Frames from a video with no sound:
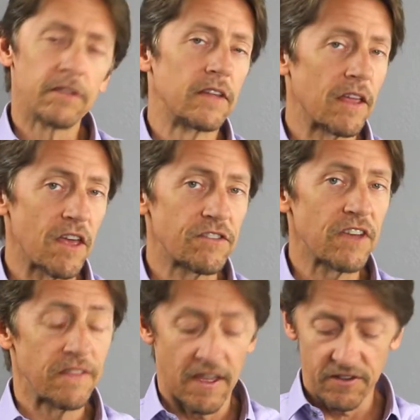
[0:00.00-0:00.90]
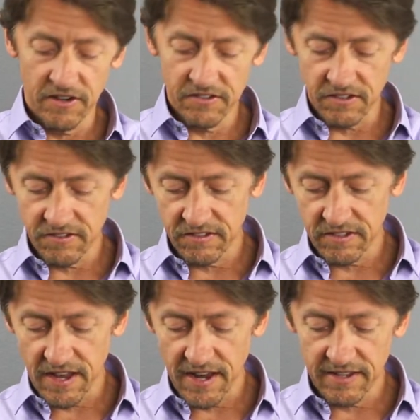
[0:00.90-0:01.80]
now that I said that, there is a
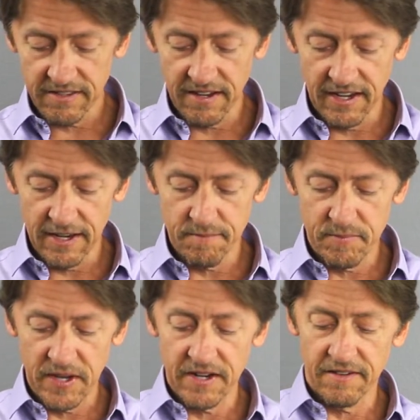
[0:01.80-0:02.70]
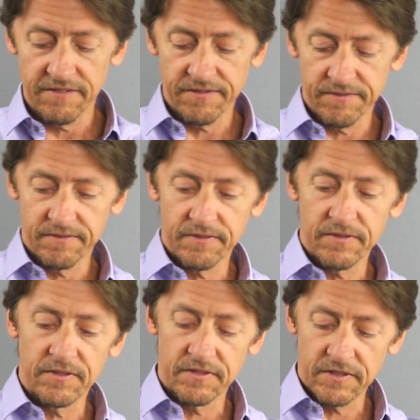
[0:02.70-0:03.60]
slight teeny bit of
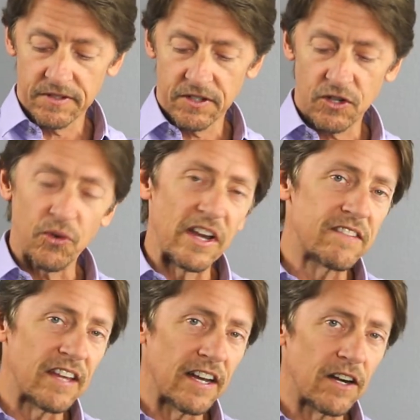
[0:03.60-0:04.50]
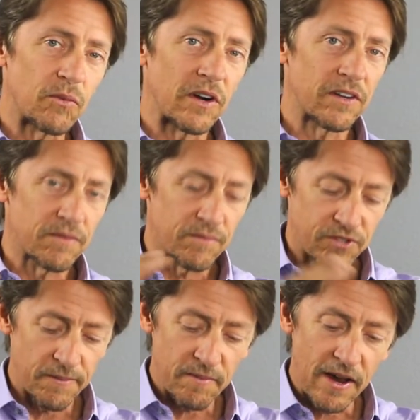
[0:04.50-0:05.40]
crease here where
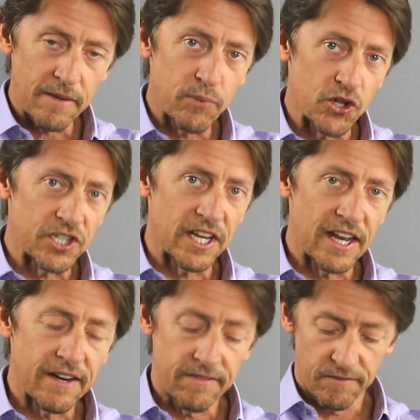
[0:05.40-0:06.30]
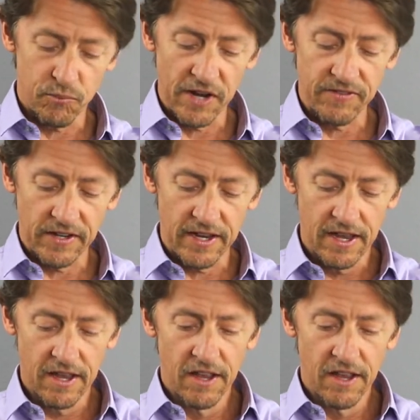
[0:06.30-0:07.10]
something might have pushed it in briefly.